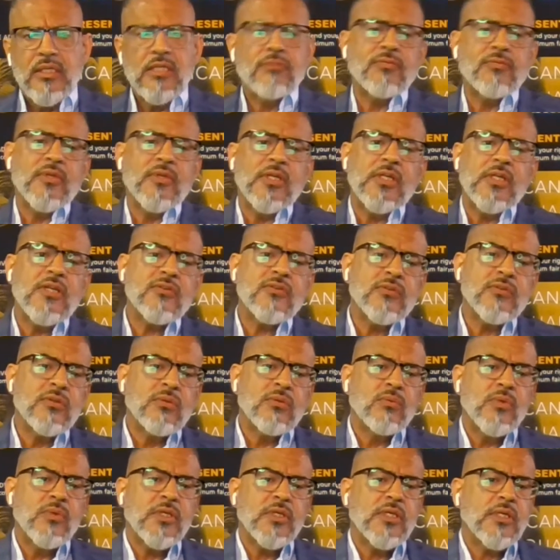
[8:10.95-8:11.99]
If it is,
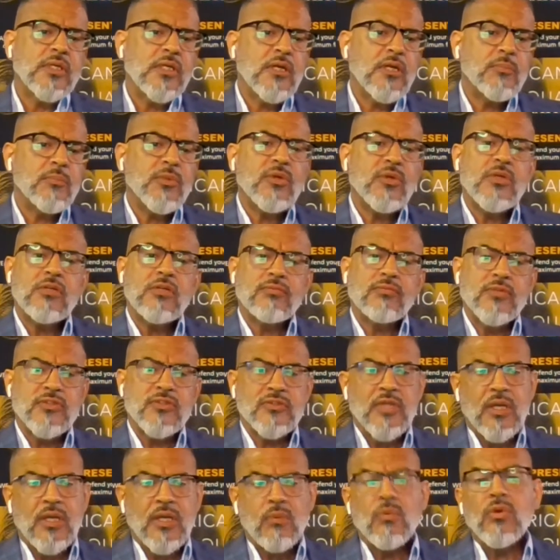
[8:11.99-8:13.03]
we can help you, and if it's
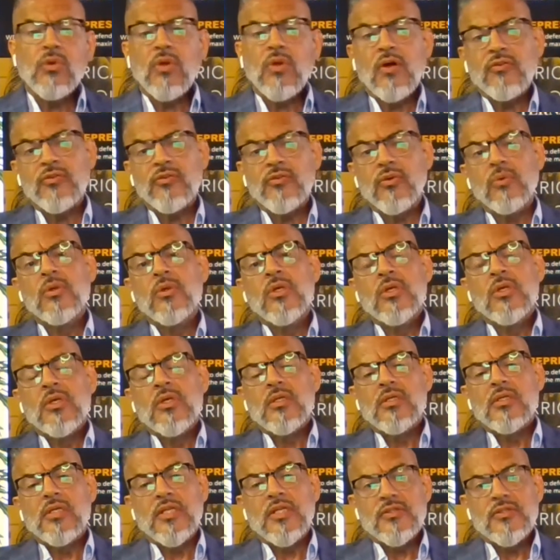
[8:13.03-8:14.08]
not, we'll
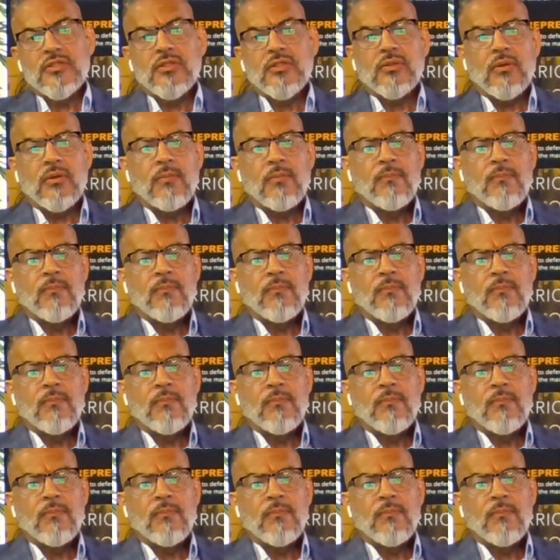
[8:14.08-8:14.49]
let you know.